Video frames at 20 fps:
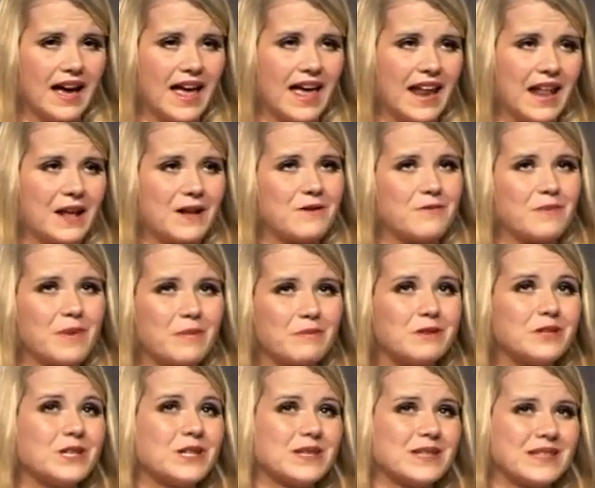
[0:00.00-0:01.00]
And I remember
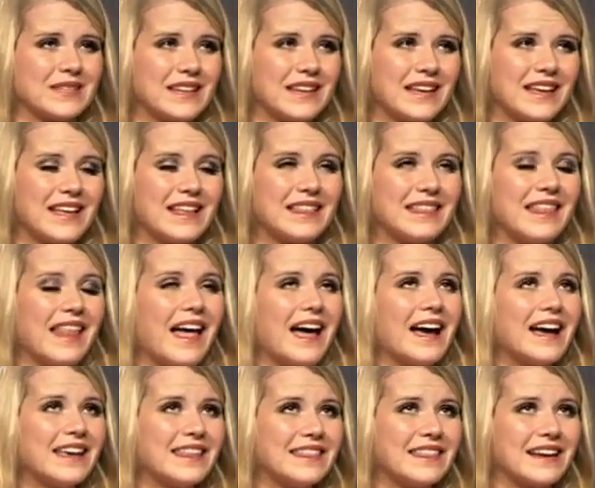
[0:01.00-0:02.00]
just
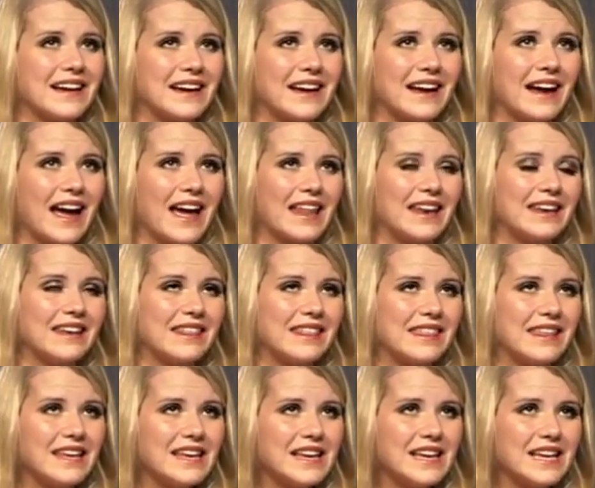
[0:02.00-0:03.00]
lying there and
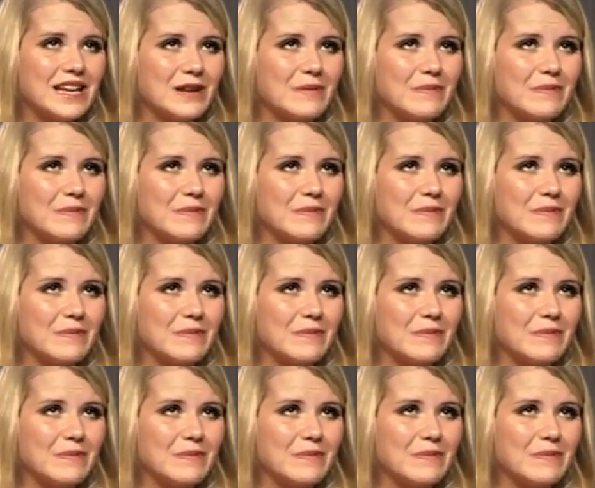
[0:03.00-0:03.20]
thinking